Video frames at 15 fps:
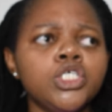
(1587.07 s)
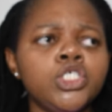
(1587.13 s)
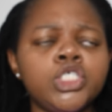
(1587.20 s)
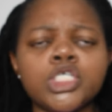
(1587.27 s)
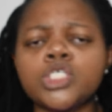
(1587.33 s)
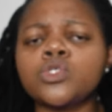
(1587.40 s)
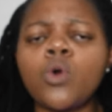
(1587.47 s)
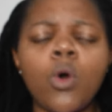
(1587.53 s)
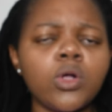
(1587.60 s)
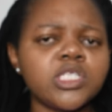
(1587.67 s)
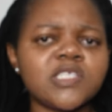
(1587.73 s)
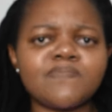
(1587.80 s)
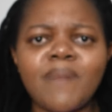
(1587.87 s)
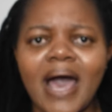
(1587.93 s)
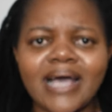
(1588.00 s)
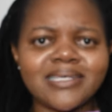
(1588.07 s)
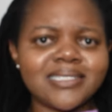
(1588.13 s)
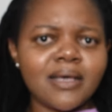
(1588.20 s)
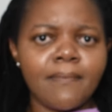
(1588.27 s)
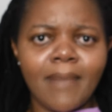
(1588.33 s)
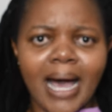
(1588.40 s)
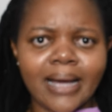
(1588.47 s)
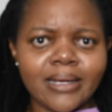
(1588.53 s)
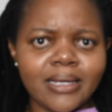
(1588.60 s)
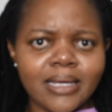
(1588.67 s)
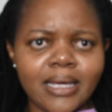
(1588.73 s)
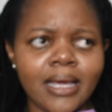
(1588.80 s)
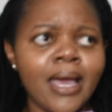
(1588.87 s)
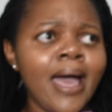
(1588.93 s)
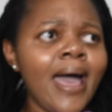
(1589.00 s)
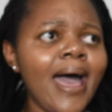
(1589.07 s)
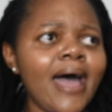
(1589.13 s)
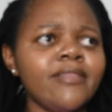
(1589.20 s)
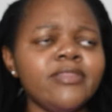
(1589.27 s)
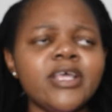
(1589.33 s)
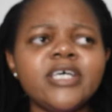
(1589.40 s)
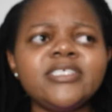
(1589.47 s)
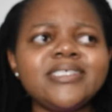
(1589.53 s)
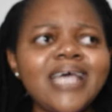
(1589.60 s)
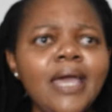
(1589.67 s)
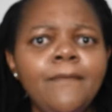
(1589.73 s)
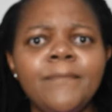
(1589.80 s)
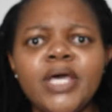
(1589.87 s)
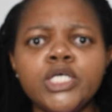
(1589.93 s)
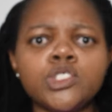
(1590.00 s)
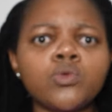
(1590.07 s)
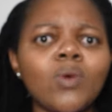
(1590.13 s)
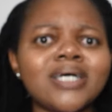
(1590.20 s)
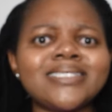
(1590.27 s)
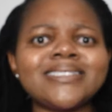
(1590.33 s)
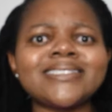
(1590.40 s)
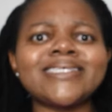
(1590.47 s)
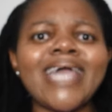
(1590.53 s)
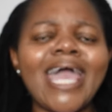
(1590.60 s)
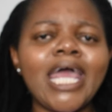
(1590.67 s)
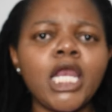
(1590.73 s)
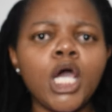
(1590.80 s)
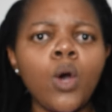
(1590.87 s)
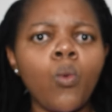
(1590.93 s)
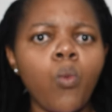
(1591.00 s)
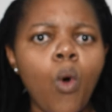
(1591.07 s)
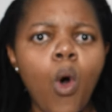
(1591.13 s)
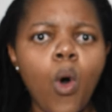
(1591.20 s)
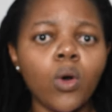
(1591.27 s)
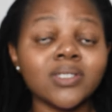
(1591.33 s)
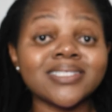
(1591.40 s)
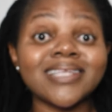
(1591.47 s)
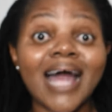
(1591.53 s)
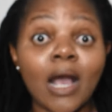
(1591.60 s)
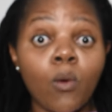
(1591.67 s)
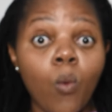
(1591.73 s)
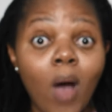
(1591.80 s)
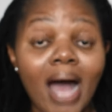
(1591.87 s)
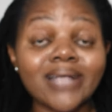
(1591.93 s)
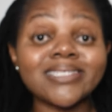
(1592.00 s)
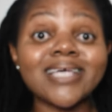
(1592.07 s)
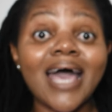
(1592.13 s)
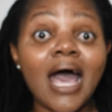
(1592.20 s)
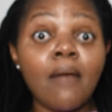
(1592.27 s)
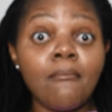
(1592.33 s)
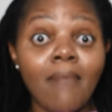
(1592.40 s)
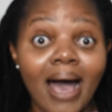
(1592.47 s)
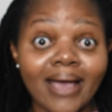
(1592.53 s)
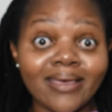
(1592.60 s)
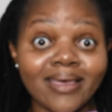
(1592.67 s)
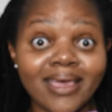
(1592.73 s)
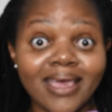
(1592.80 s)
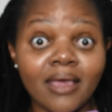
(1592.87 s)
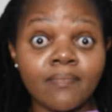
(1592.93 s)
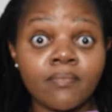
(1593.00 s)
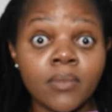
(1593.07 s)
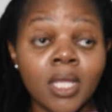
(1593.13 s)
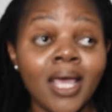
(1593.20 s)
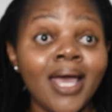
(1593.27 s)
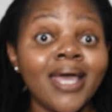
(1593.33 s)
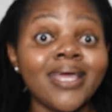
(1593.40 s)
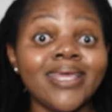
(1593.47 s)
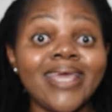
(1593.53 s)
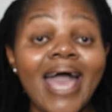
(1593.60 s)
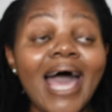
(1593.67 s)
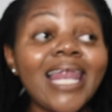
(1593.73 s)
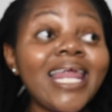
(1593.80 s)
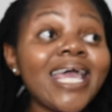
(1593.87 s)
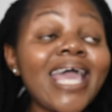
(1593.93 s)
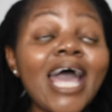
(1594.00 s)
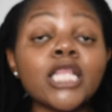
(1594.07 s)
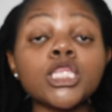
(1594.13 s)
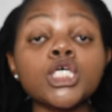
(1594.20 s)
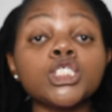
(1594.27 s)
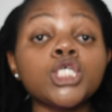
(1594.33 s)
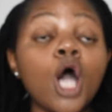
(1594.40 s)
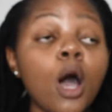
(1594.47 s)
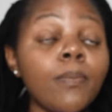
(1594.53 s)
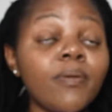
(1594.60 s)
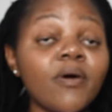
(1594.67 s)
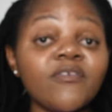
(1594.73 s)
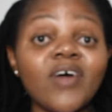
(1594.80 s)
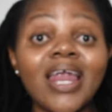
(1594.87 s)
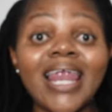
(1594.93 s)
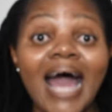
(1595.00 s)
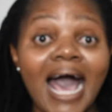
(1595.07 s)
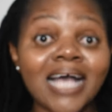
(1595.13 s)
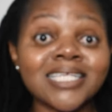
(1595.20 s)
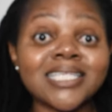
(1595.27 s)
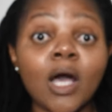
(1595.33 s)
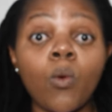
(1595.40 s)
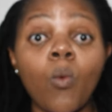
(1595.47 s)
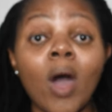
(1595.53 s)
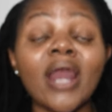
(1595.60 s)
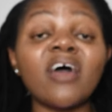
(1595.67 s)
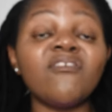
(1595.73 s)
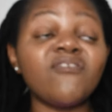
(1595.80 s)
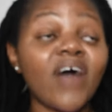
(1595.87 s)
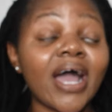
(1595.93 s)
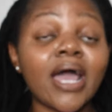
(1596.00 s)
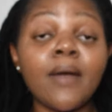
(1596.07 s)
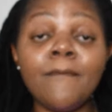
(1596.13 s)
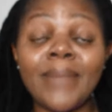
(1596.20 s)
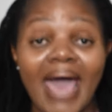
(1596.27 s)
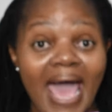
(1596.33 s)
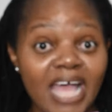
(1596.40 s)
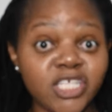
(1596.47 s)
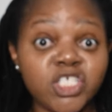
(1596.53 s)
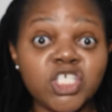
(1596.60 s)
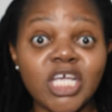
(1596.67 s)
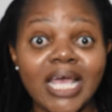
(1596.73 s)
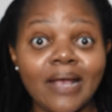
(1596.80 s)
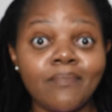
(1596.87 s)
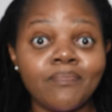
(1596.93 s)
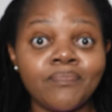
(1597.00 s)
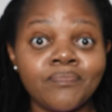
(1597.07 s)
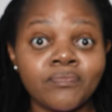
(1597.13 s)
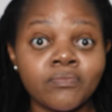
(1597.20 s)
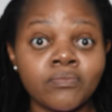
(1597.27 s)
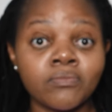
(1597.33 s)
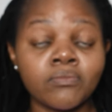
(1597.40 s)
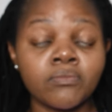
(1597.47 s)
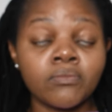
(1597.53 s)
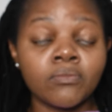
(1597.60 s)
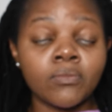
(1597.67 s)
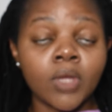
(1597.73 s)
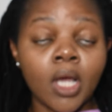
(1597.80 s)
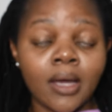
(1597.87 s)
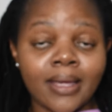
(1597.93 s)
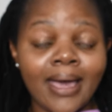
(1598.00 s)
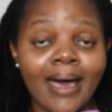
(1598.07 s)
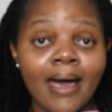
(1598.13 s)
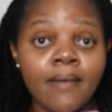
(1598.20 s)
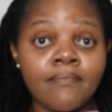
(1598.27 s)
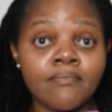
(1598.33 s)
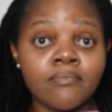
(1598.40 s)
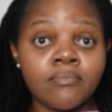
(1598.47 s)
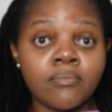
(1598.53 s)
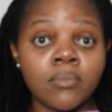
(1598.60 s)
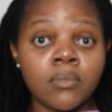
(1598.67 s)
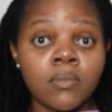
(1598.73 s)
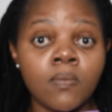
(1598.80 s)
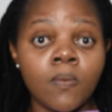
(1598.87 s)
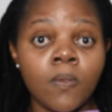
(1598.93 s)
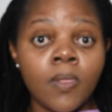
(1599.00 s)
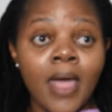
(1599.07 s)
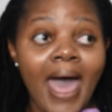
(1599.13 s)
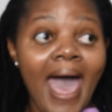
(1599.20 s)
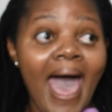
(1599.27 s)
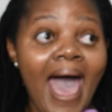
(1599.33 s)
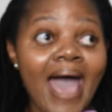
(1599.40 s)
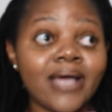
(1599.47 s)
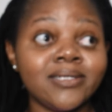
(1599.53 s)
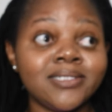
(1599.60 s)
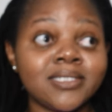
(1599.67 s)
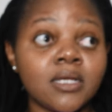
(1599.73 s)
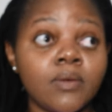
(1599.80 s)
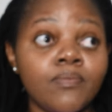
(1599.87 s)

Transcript: just called Spice a monkey. And this same bitch was scaling walls like what? A monkey. Yelling at the top of her lungs like what? A fucking banshee. Okay? And